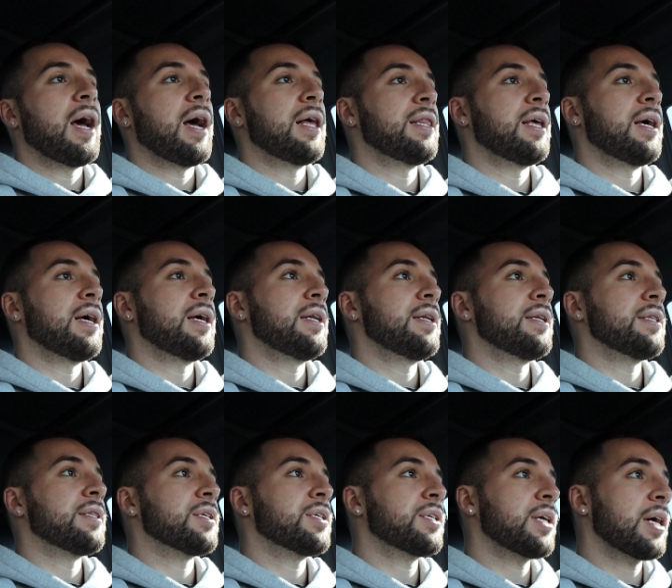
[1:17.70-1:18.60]
And then
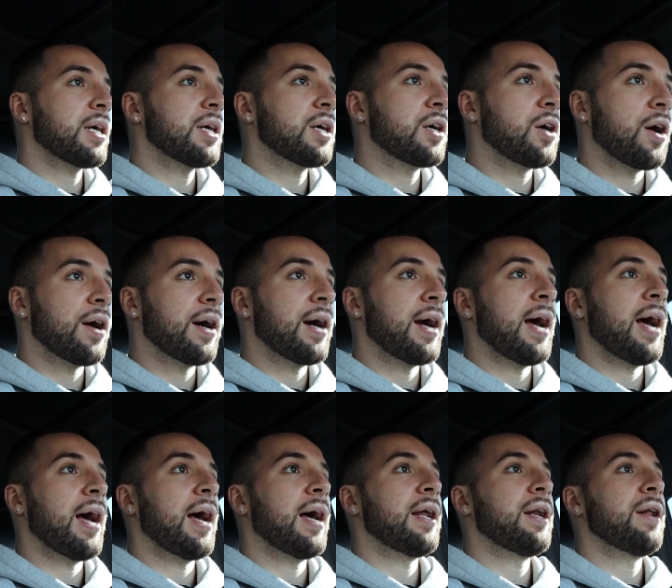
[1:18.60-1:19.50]
the second car I
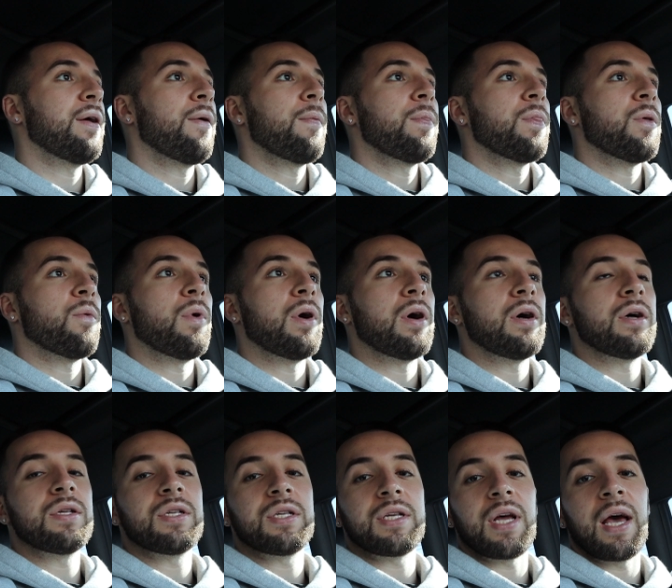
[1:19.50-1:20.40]
had
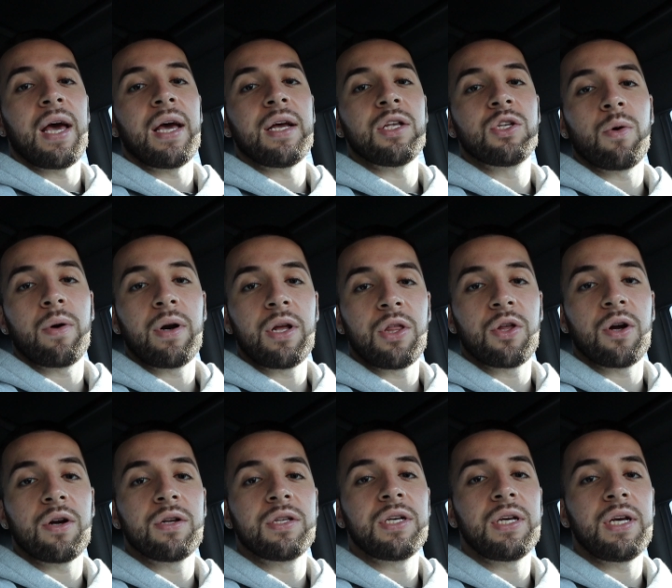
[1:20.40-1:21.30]
was a
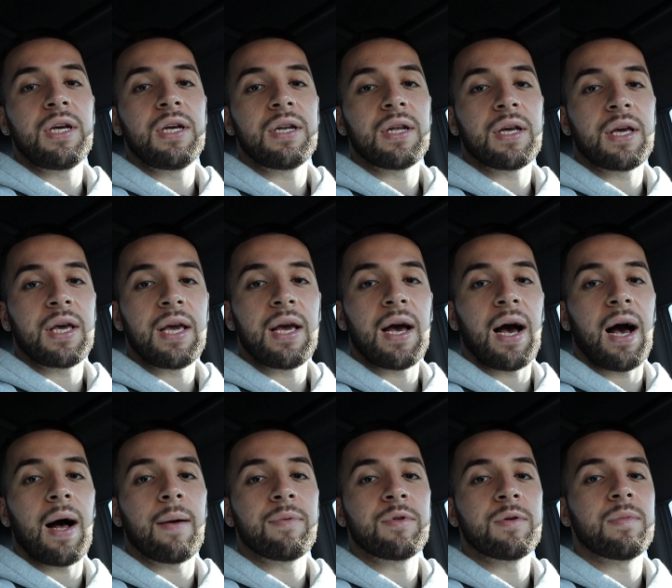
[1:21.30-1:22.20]
2013 Kia
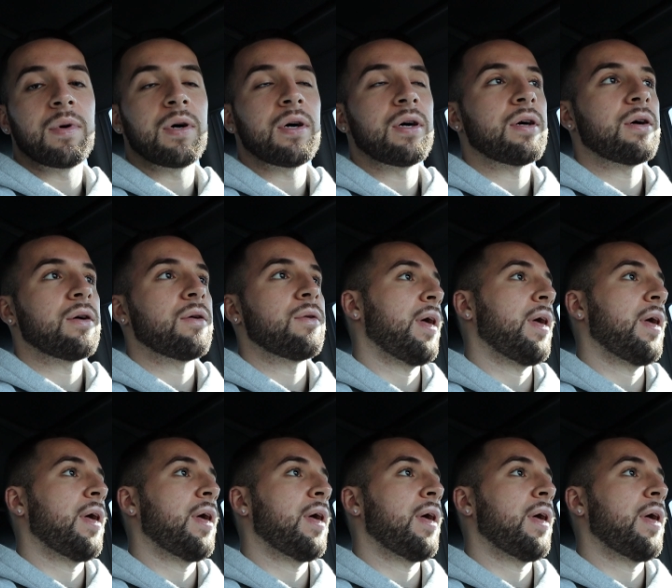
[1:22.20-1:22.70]
Optima.